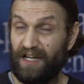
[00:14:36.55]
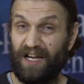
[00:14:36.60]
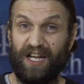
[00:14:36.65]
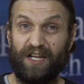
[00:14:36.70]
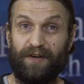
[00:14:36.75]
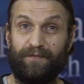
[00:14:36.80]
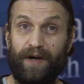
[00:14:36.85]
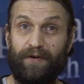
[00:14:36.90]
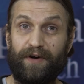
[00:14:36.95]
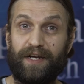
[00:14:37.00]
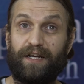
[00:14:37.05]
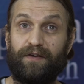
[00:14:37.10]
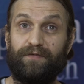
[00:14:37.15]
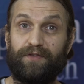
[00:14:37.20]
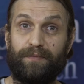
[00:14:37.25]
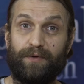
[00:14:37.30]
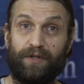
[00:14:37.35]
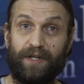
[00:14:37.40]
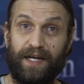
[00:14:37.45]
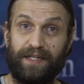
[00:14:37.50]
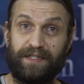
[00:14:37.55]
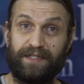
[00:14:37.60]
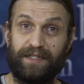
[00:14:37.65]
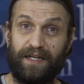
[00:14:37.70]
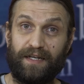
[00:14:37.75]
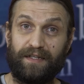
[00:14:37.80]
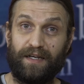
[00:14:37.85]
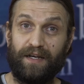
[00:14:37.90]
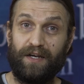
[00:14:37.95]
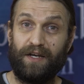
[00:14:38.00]
and a very comfortable
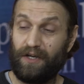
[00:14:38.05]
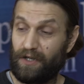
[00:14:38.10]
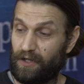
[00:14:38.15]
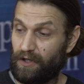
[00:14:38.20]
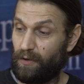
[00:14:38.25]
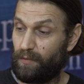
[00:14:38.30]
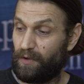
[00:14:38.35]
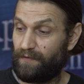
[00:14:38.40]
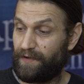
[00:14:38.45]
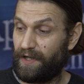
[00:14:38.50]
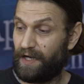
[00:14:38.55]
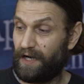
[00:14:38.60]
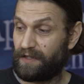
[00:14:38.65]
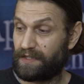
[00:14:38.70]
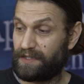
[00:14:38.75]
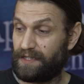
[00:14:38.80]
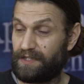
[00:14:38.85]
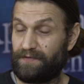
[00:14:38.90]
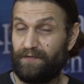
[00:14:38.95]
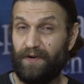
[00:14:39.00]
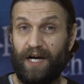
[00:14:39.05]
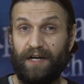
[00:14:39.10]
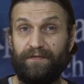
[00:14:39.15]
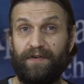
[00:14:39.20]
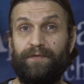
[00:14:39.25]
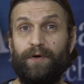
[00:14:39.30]
headset, go with the Arctis 5.